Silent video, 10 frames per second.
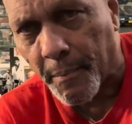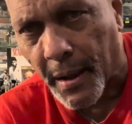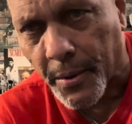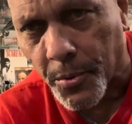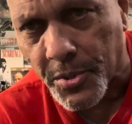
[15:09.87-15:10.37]

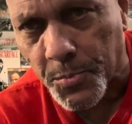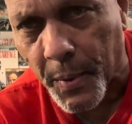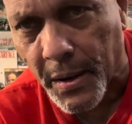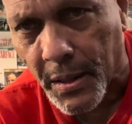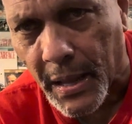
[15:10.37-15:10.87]
not going to
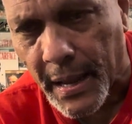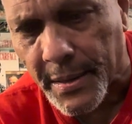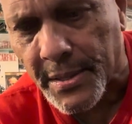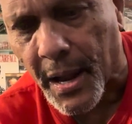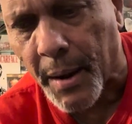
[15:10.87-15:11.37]
spend a lot of
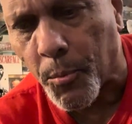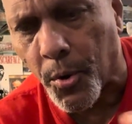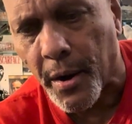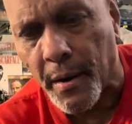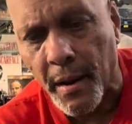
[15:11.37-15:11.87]
time
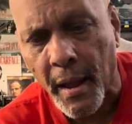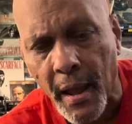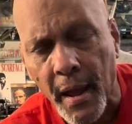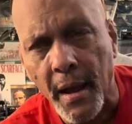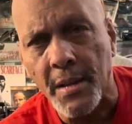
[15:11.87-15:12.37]
on it.
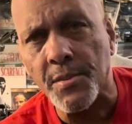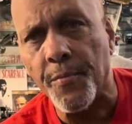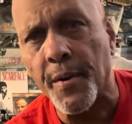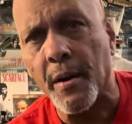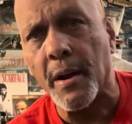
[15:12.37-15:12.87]
It's a
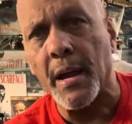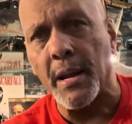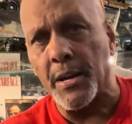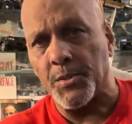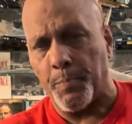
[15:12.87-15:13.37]
very
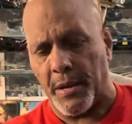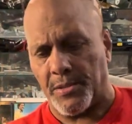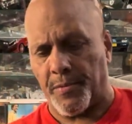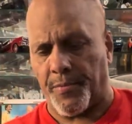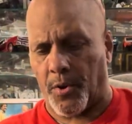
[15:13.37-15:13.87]

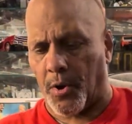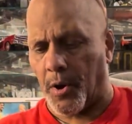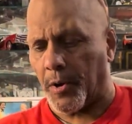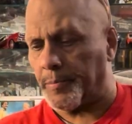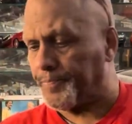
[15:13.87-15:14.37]
inexpensive car.